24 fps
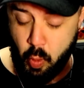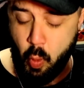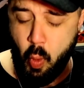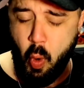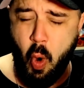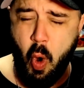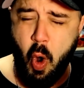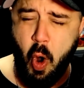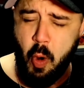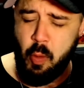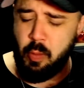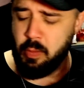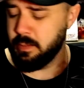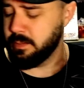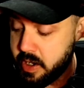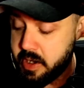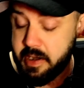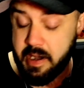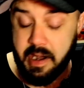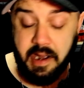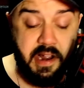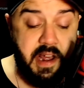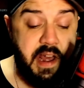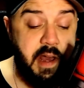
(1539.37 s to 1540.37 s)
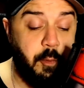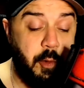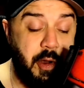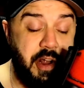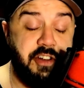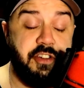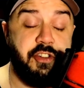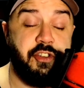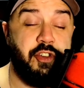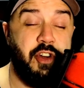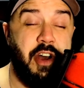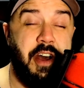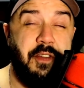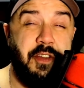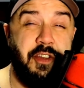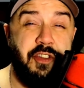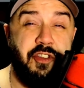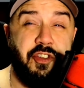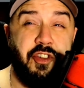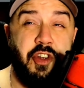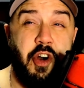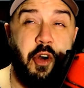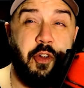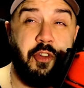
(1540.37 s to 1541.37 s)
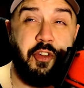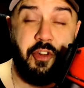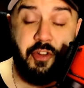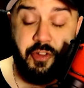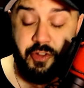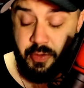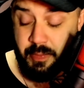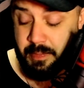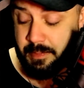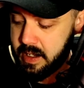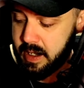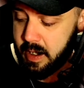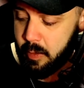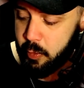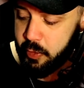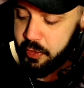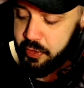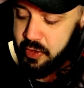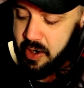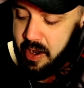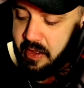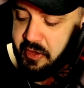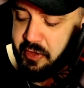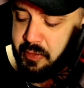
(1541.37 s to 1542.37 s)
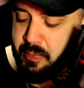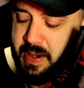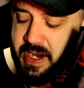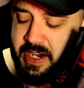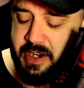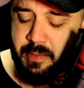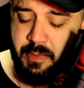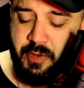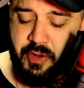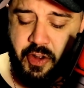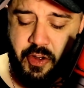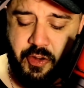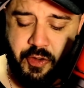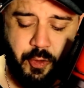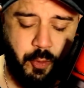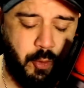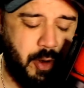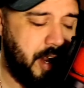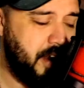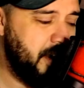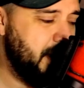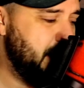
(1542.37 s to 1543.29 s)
Woo! I can't wait to try these sauces. I want to try this medium salsa right